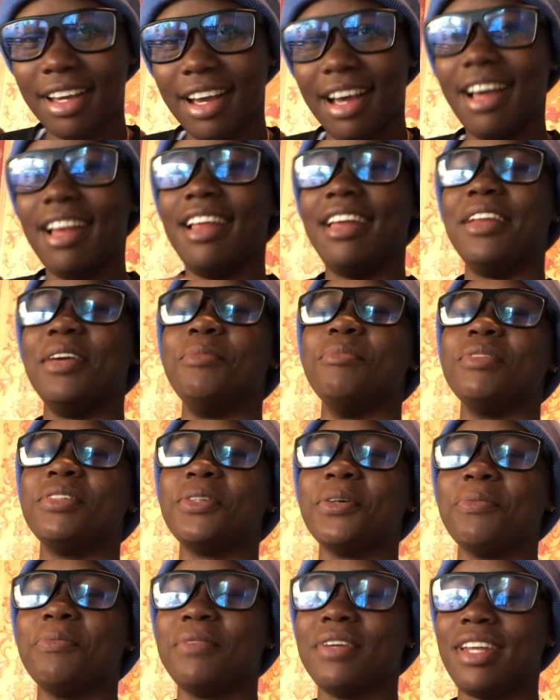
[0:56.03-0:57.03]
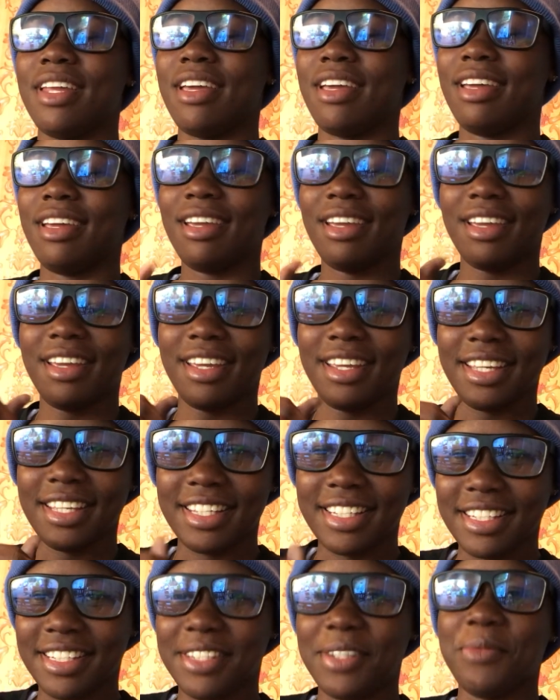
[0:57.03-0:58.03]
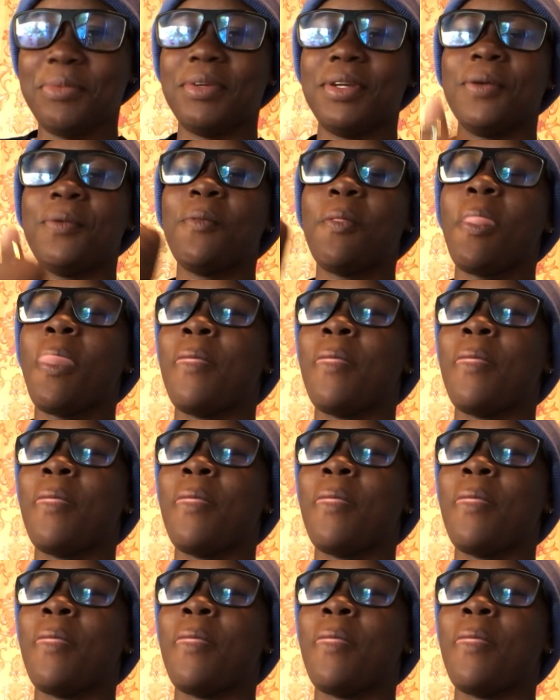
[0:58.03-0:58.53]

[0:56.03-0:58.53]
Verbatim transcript: all of them something there you see me